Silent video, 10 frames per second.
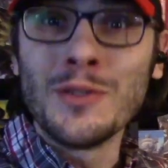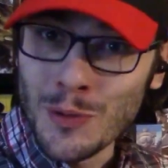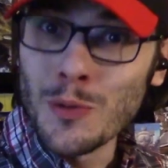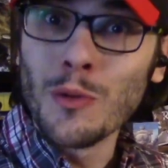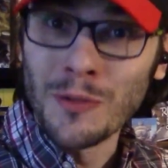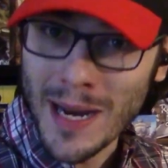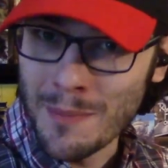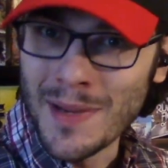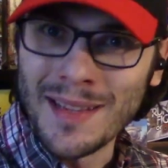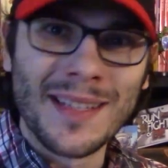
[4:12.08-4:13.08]
do
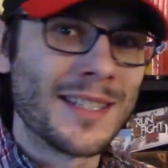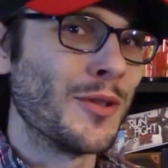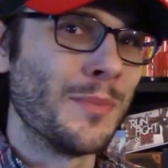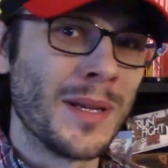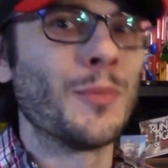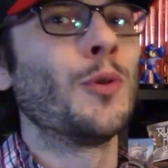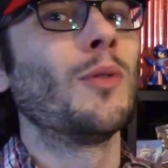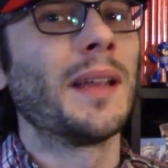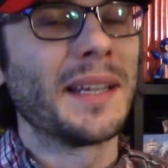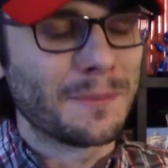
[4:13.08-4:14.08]
recommend this to people who
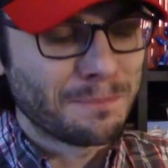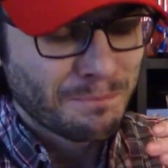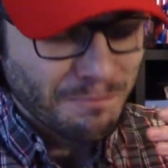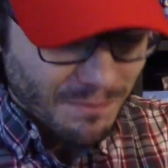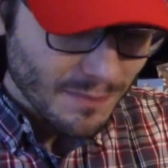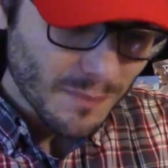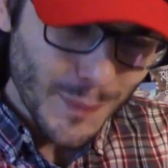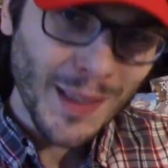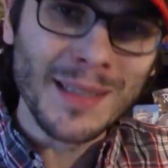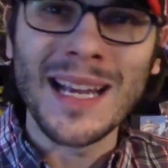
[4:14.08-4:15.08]
like
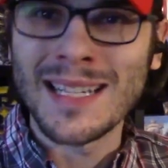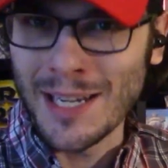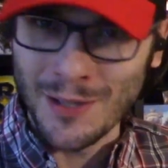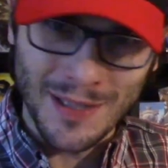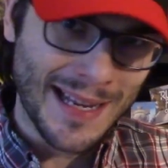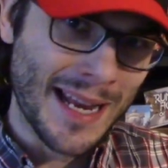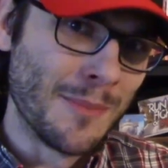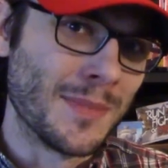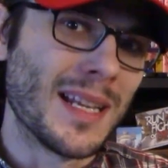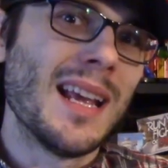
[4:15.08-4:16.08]
dexterity
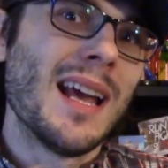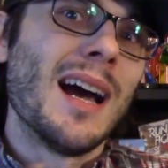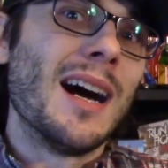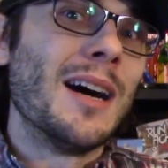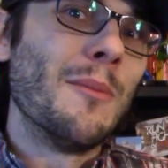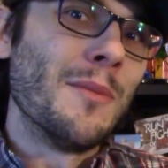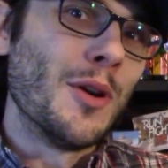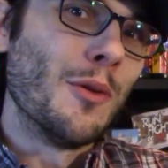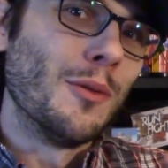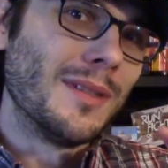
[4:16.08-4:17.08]
games,
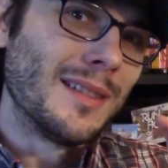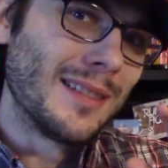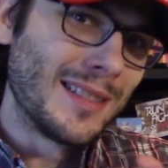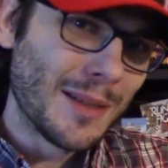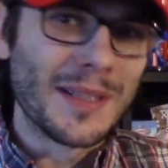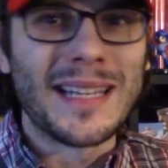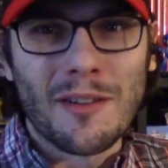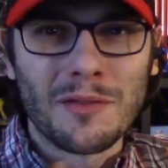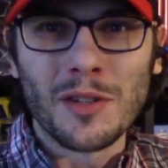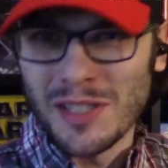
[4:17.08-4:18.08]
though some of the
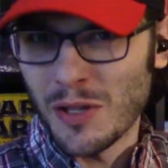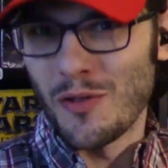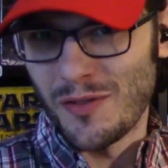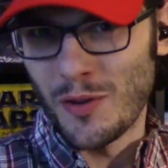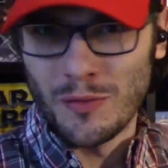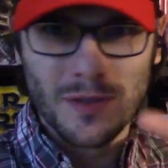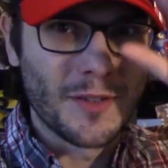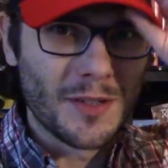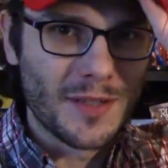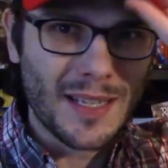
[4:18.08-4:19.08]
downfalls, let's go over those
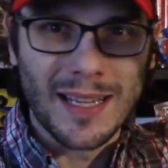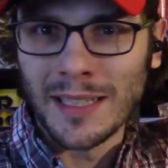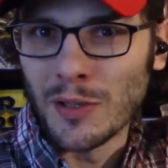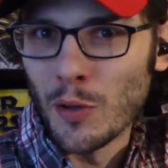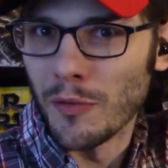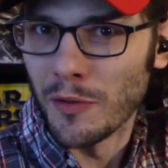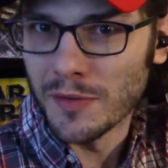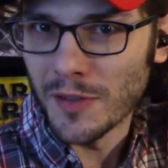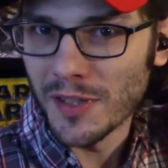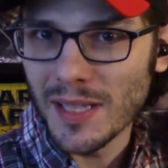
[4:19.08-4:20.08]
first. I like to go over those
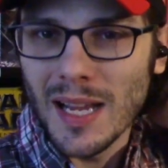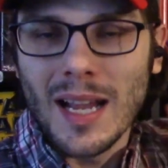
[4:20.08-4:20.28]
first.